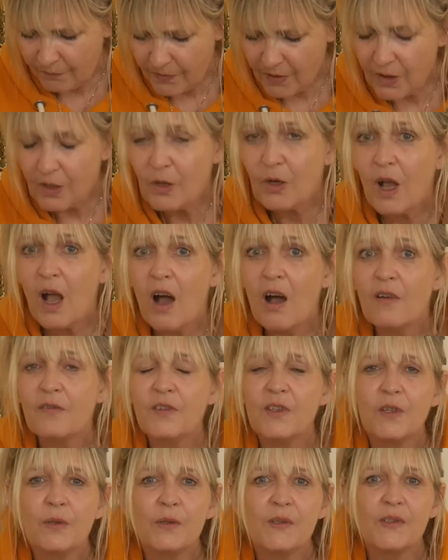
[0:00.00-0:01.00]
look
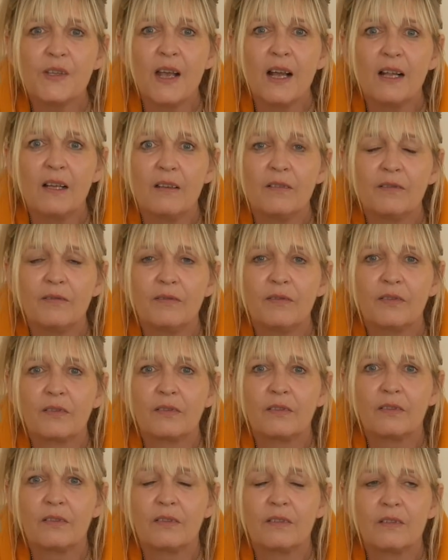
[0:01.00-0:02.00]
after yourself.
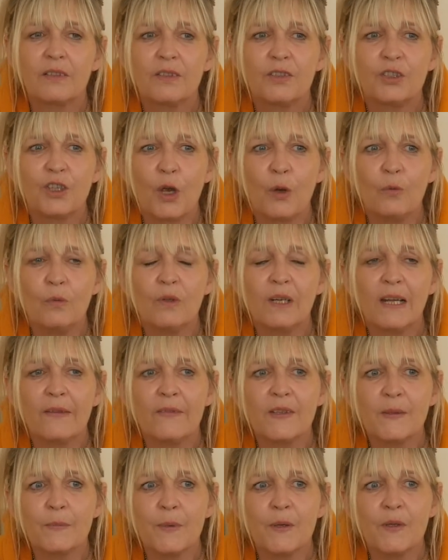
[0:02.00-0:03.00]
Don't let
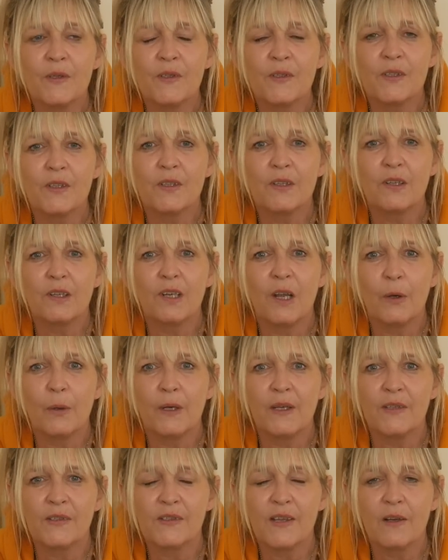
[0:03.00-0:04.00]
this person lower
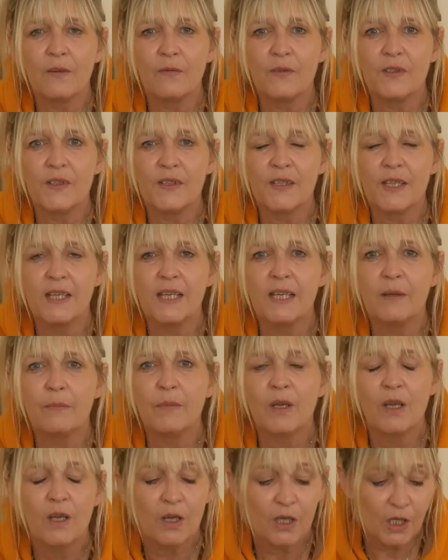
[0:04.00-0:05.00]
your self esteem.